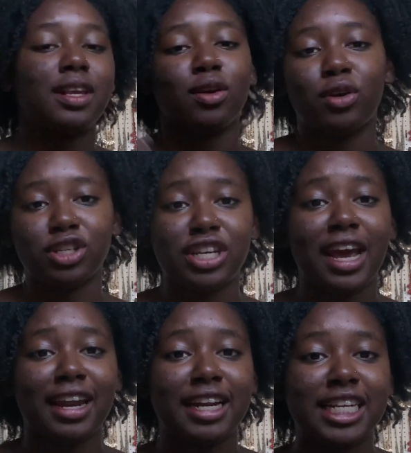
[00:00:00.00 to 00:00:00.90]

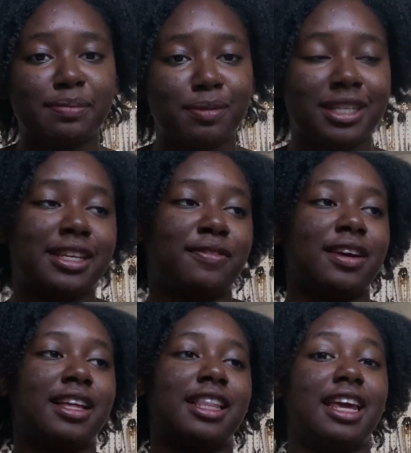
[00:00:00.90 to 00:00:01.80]
Christianity
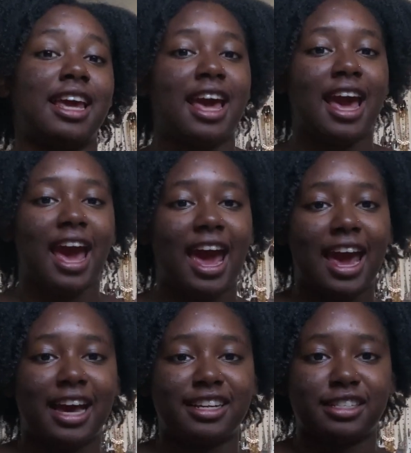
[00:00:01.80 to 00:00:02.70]
specifically,
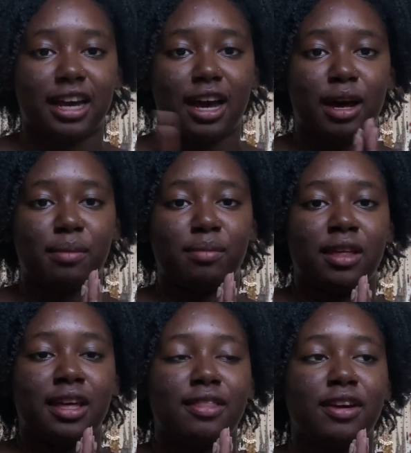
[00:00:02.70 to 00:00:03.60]
and
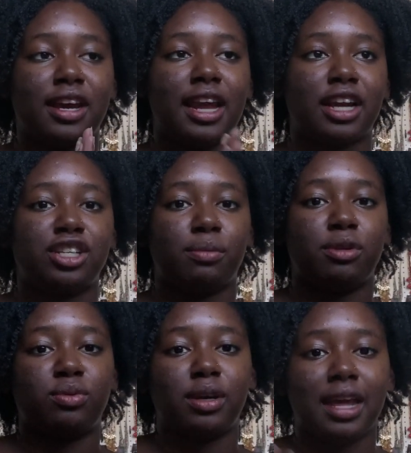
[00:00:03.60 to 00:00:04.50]
the connection
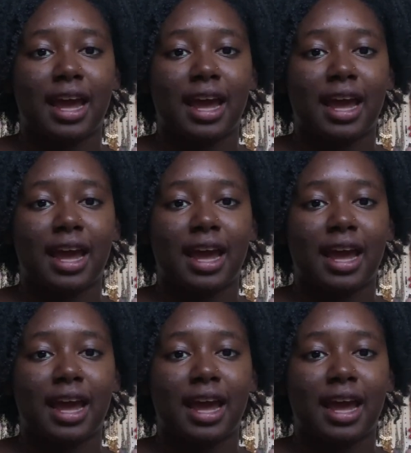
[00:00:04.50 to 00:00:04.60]
between like